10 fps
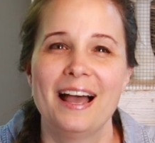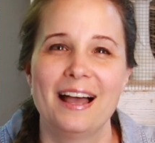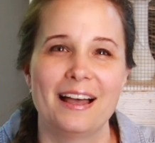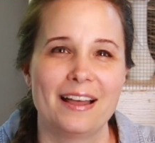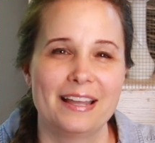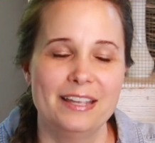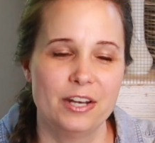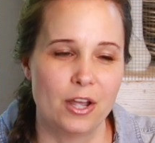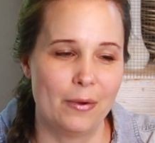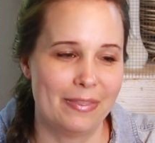
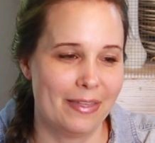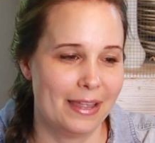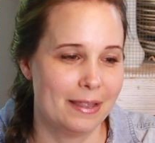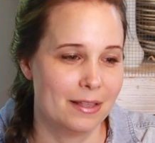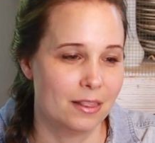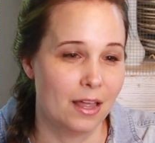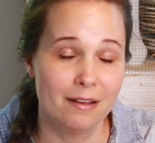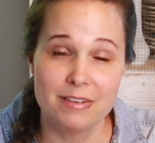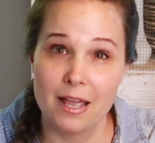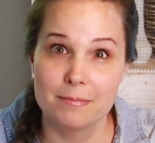And they a
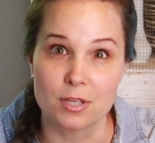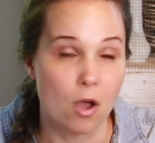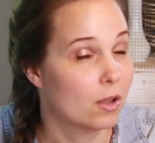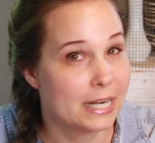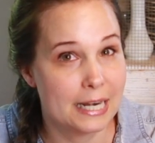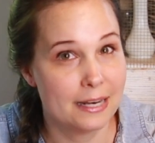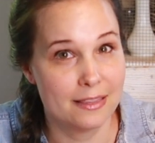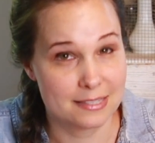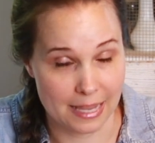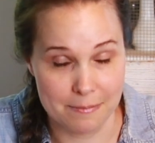lot of times all need it at
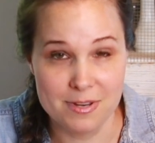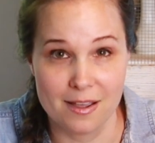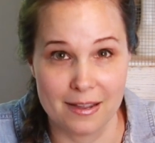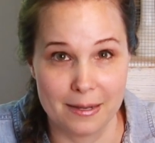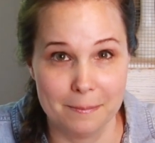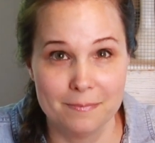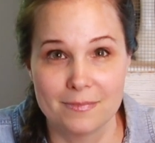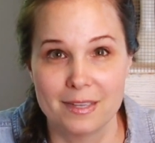the same time,